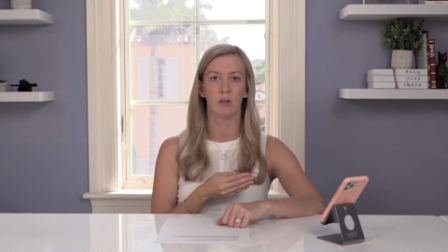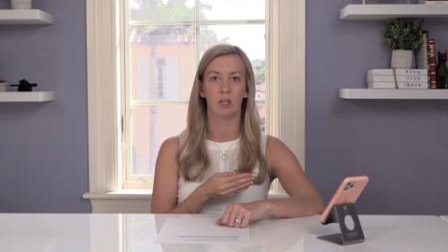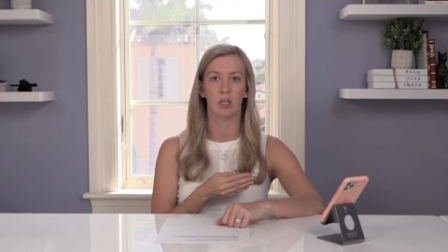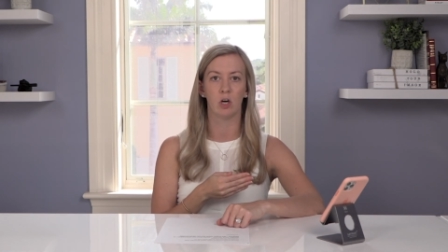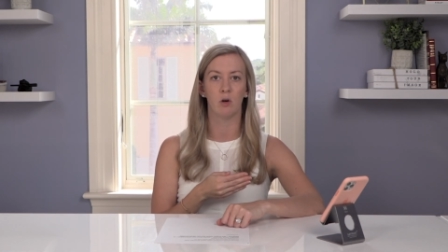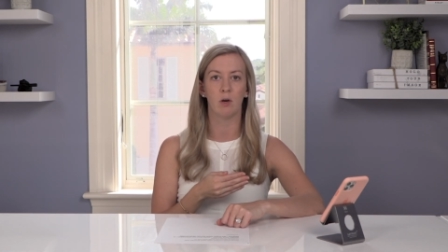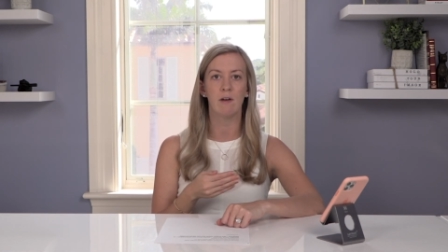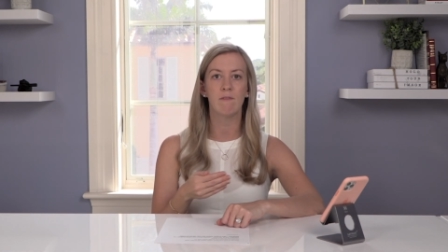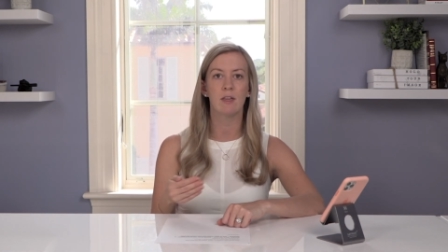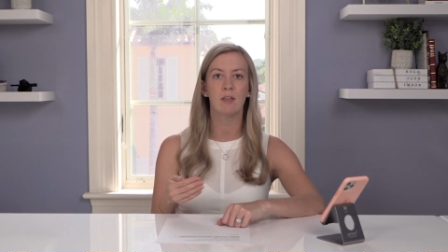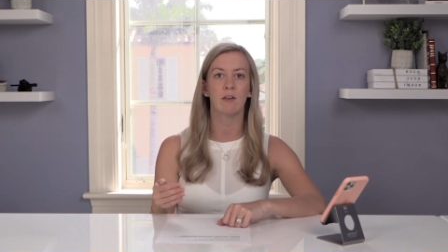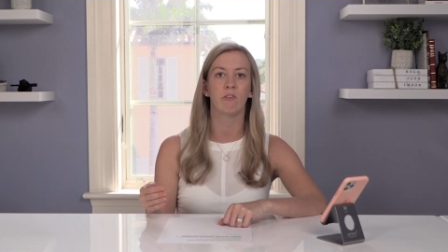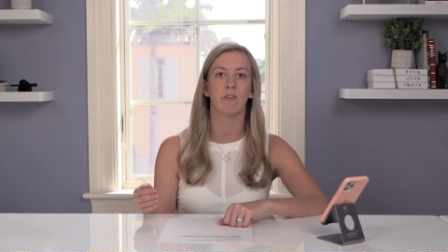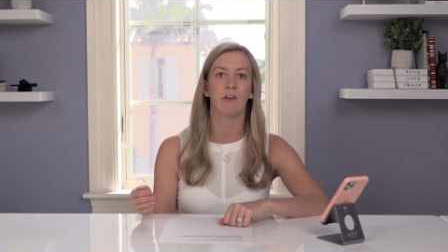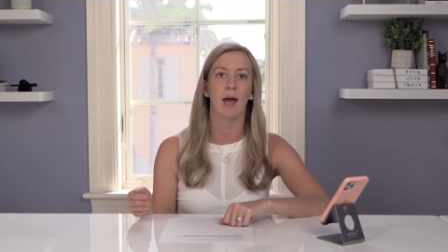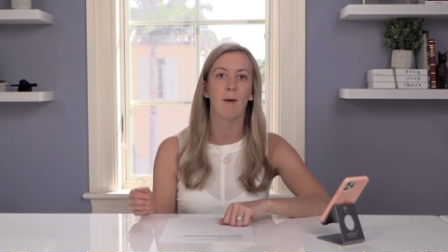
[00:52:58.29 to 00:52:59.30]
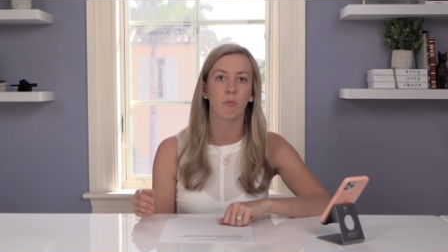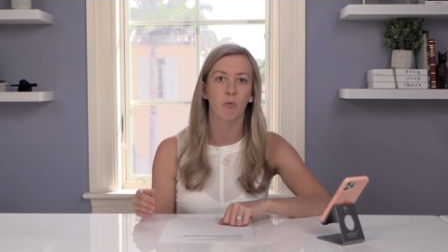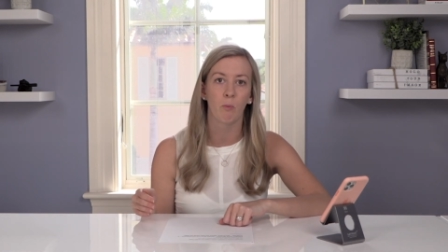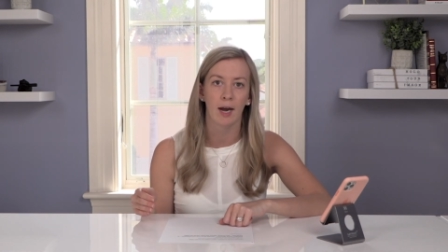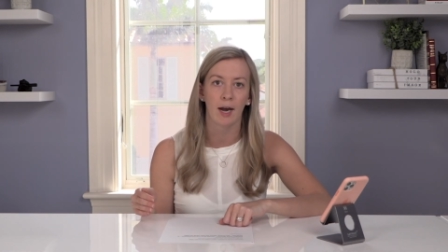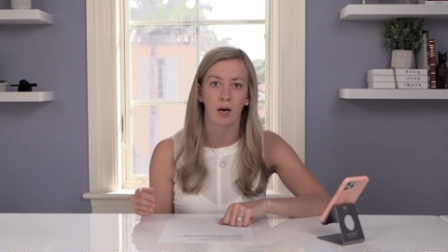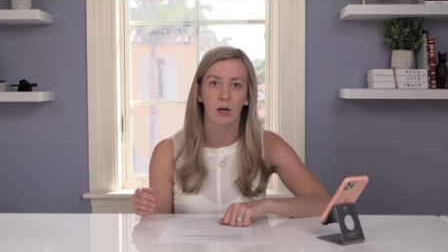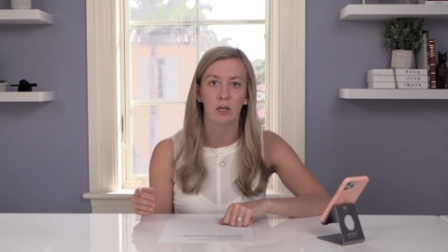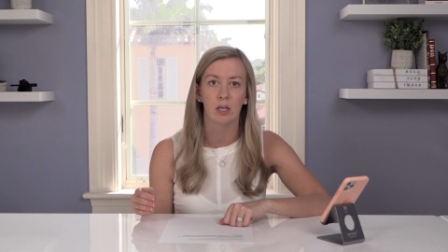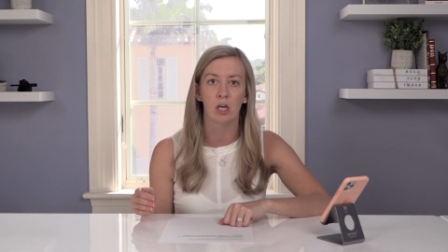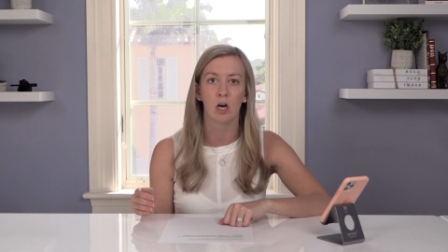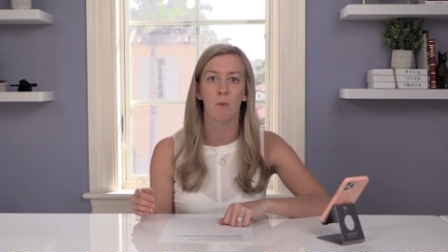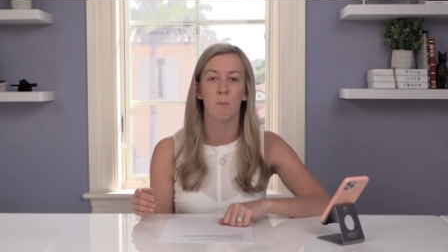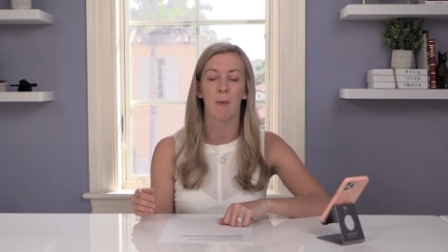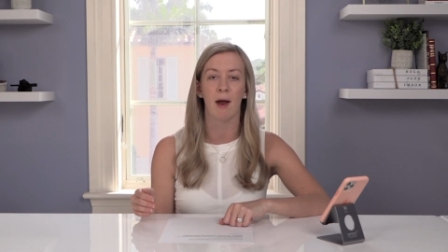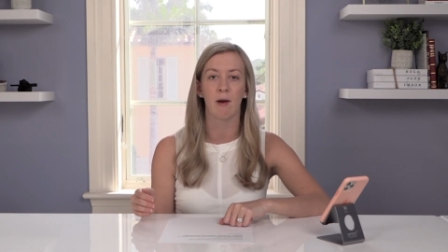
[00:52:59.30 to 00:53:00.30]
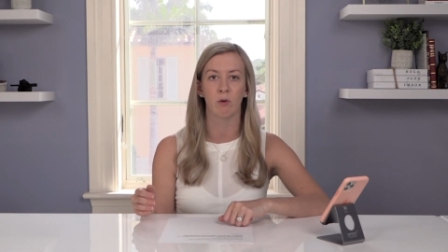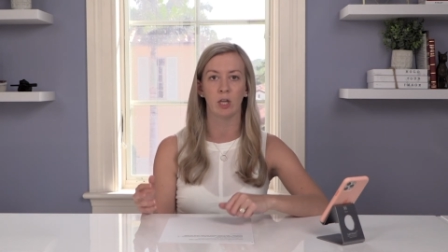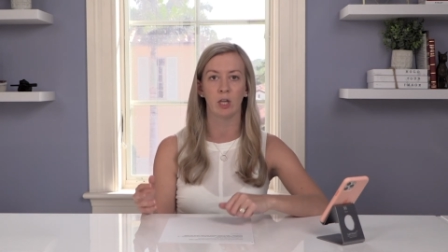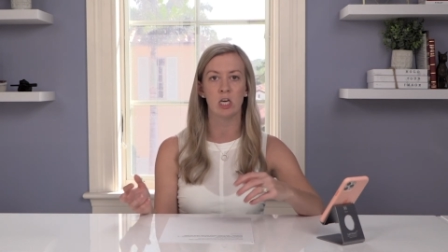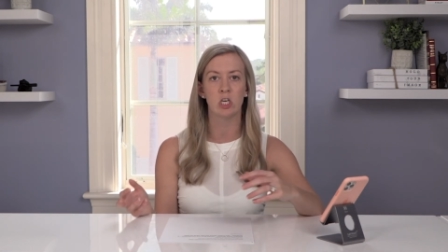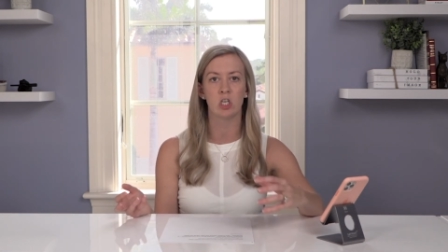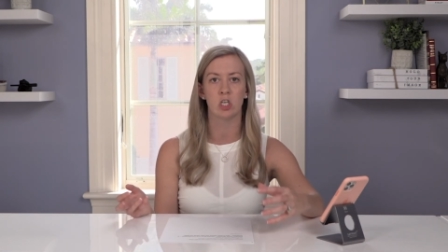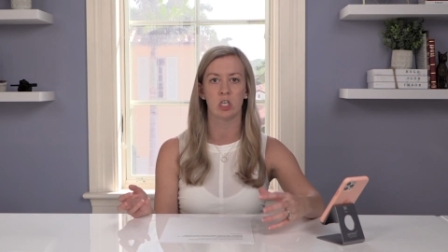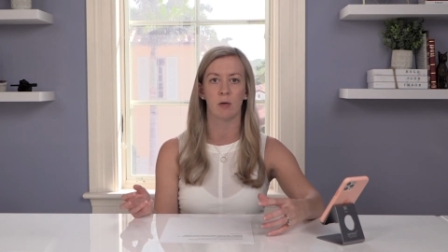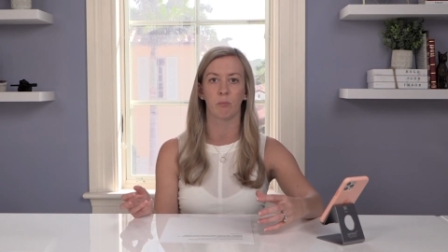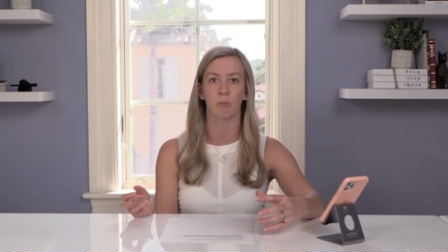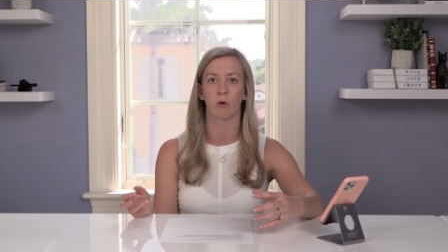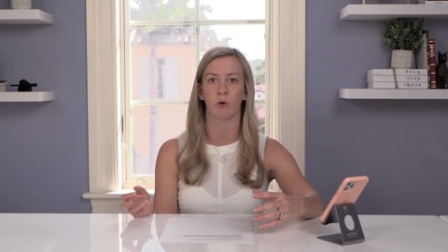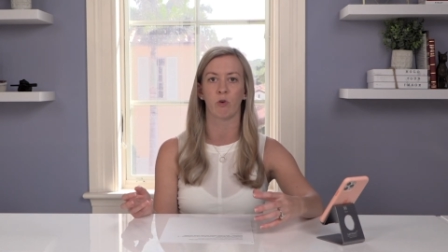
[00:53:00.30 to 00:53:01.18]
You know, even the step where, you know, my relationships were